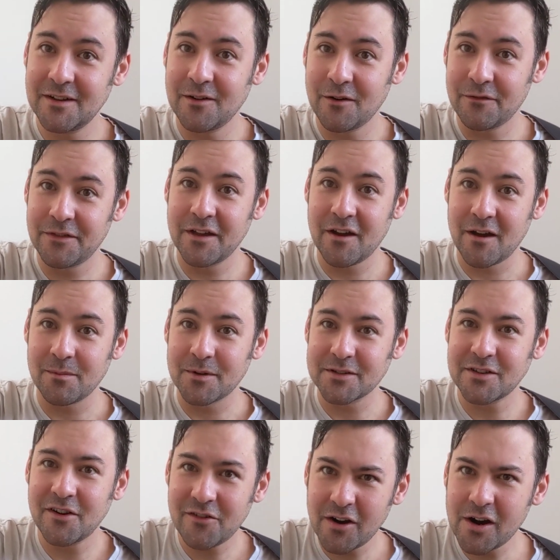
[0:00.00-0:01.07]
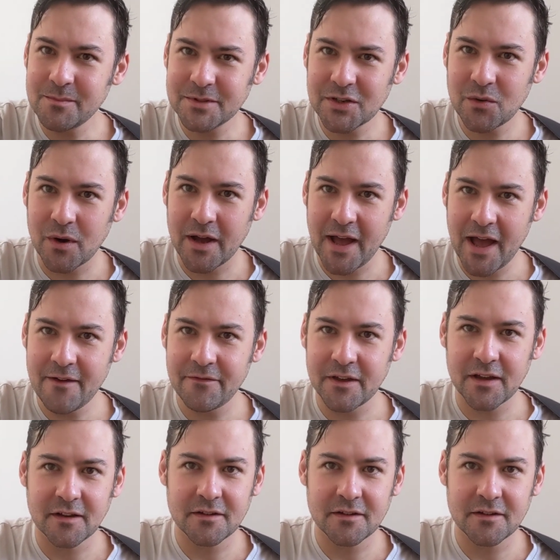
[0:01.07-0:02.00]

of the arm, because our arms are quite heavy.